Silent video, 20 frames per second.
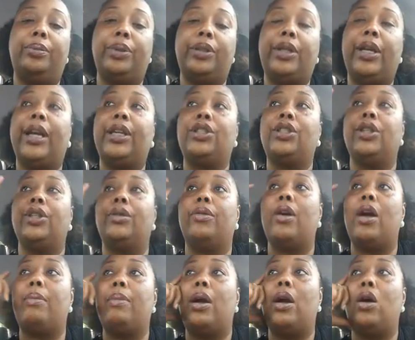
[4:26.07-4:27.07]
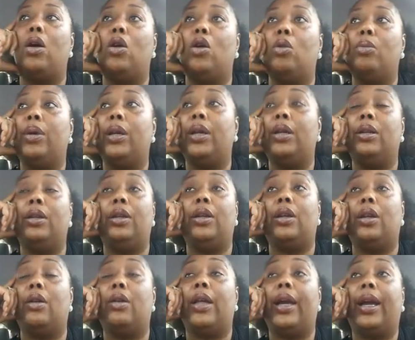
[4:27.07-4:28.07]
protection around my home. And,
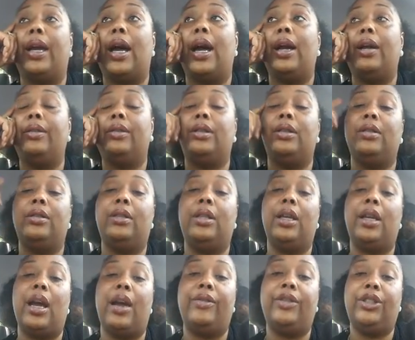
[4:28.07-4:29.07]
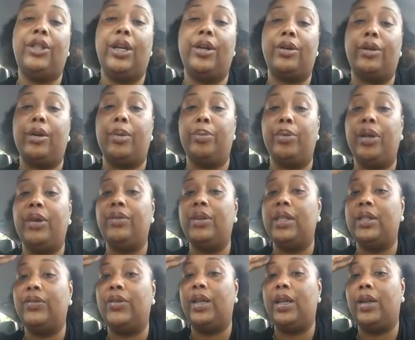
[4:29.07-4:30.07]
like I think I've shared on a
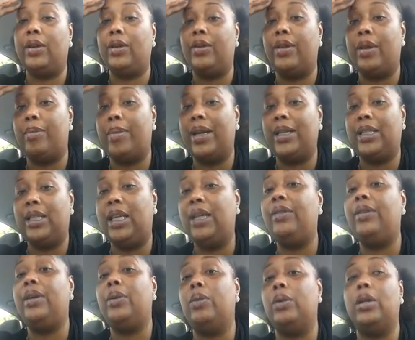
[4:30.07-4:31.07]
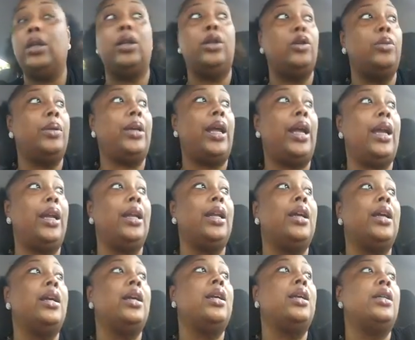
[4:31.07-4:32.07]
previous video that my TV will illuminate.
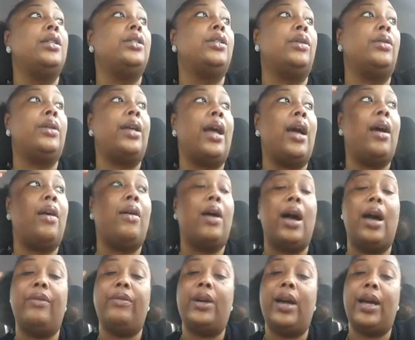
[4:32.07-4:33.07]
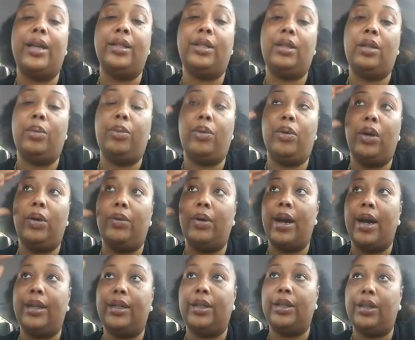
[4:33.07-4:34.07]
So now I've gotten to the point
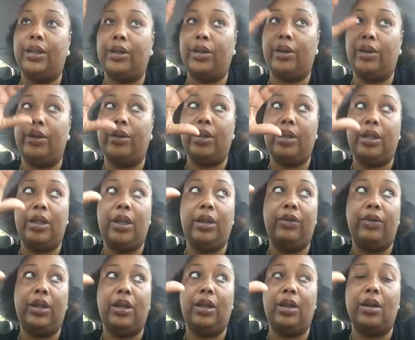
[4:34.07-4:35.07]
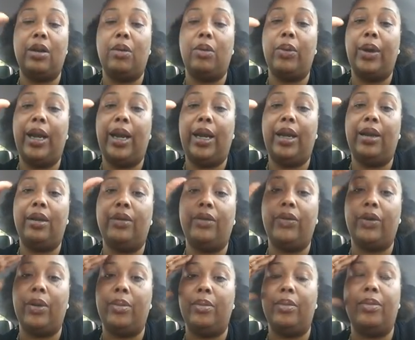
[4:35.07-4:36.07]
where I just turn the TV away
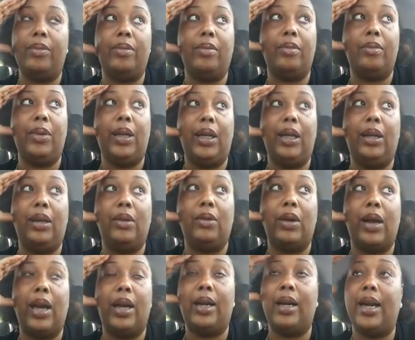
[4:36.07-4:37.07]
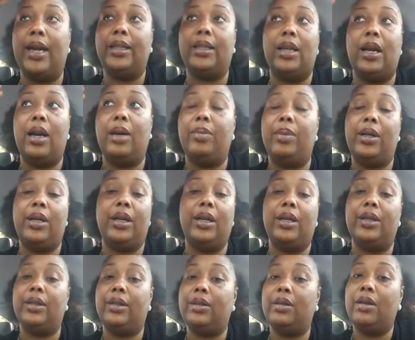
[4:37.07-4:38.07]
from me at nighttime,
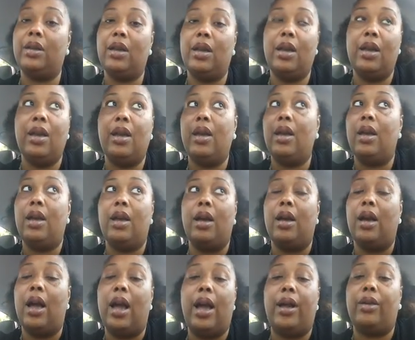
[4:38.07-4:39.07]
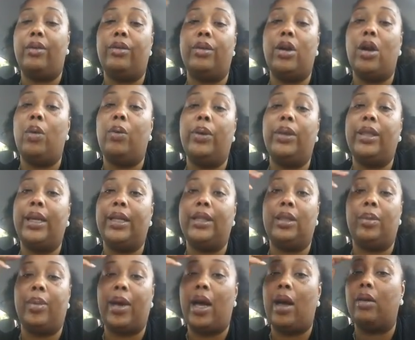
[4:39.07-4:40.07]
because I don't know what
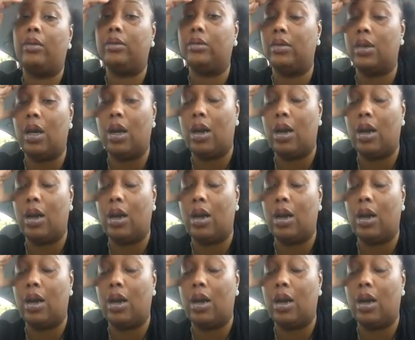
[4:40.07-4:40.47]
that's about.